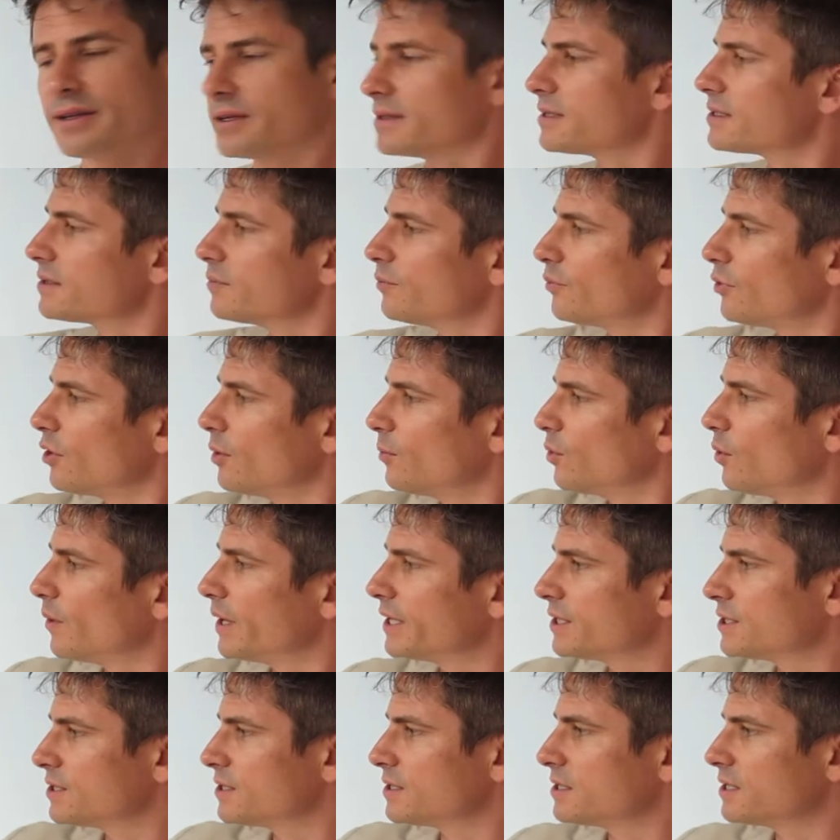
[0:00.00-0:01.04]
There's some promo
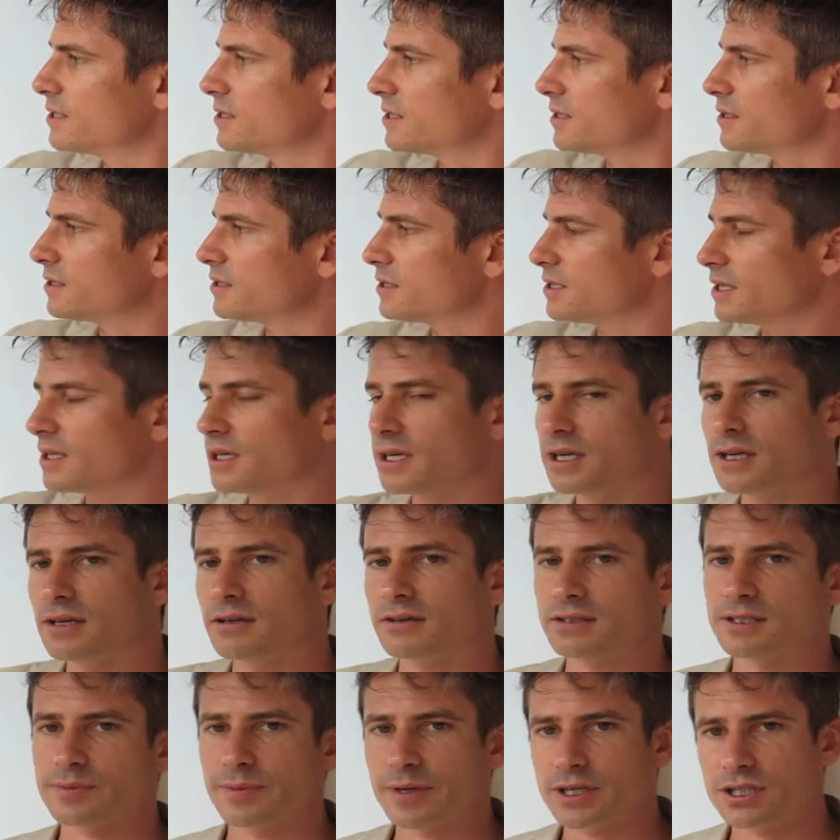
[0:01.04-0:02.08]
agencies in Sydney
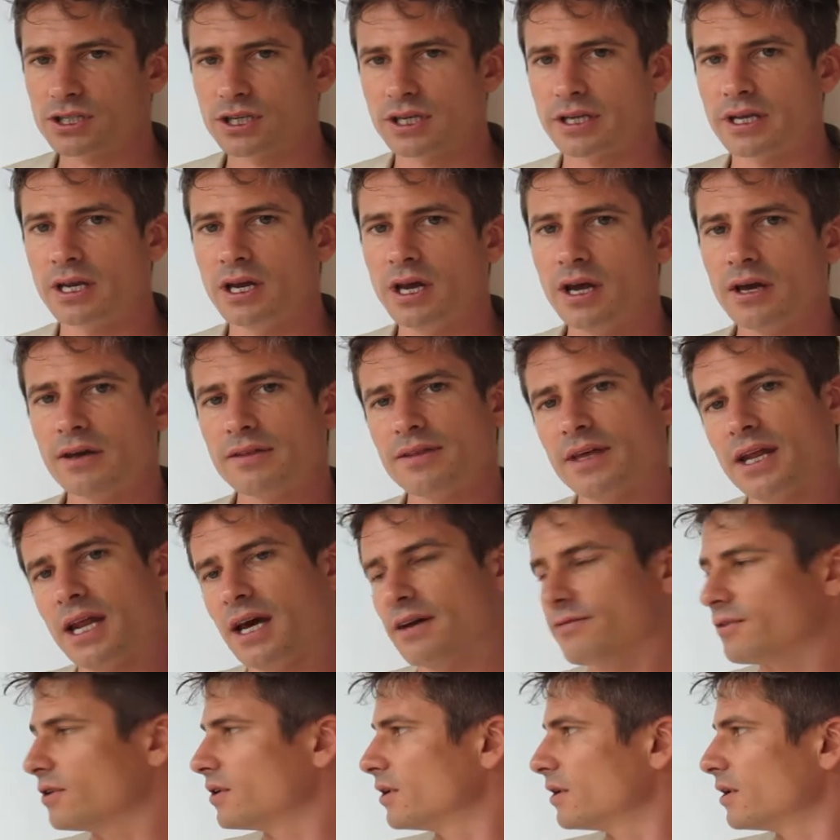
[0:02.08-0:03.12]
especially that
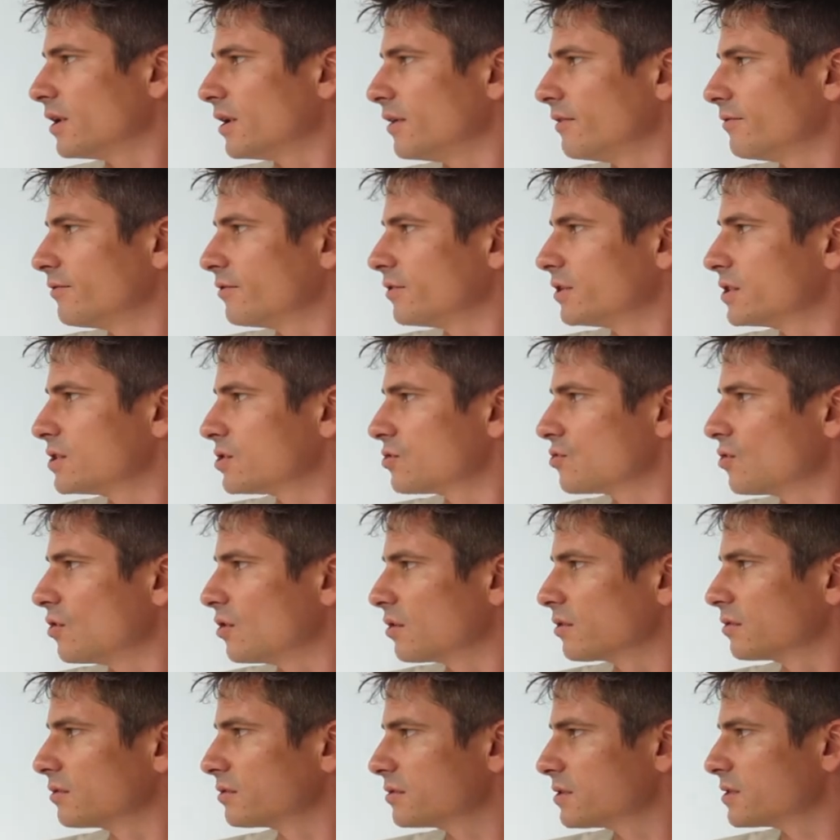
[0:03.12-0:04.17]
have a very
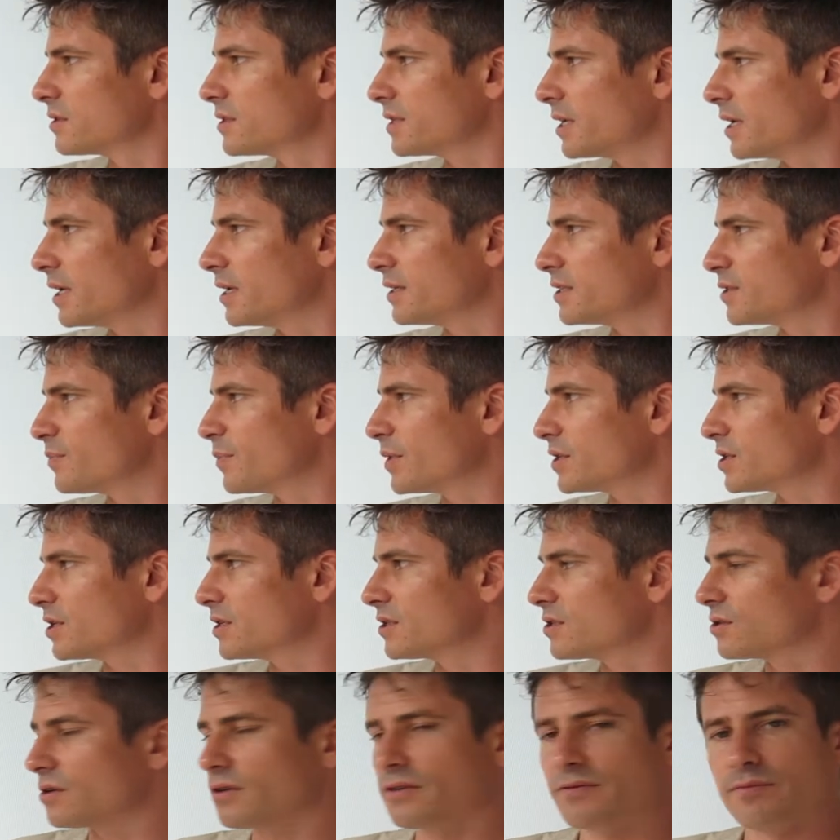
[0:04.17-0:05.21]
strong
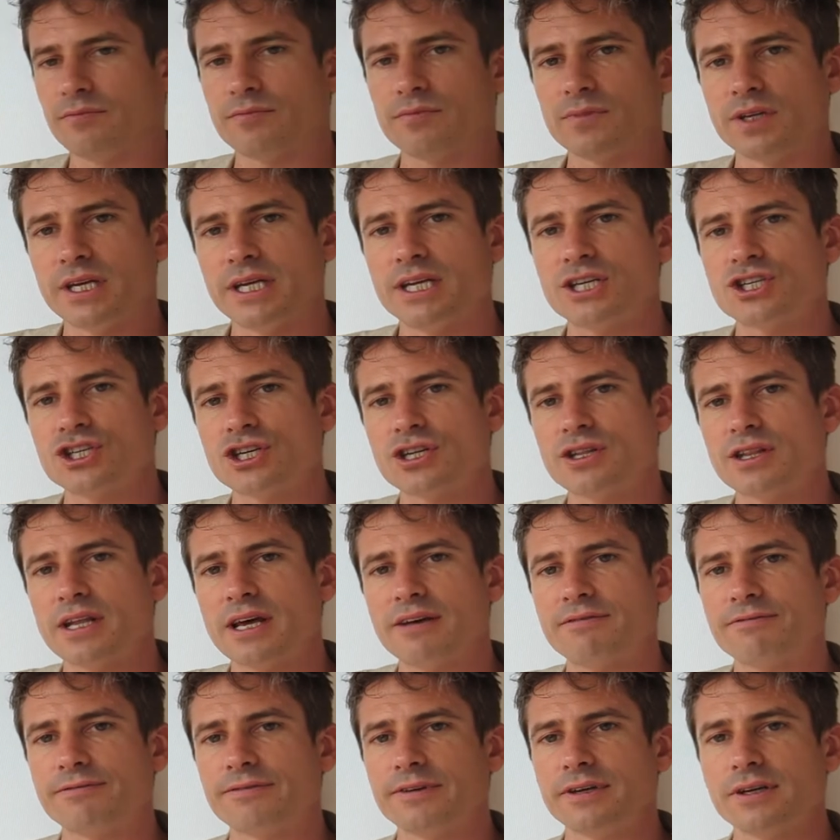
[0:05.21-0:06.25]
specialist sort of niche in
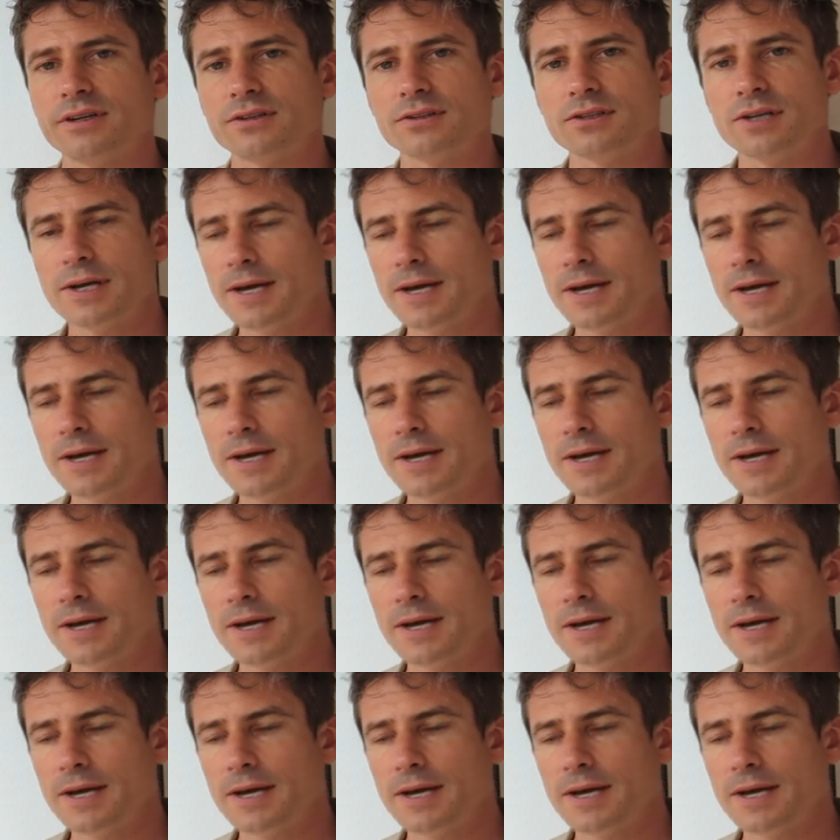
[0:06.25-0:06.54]
that field.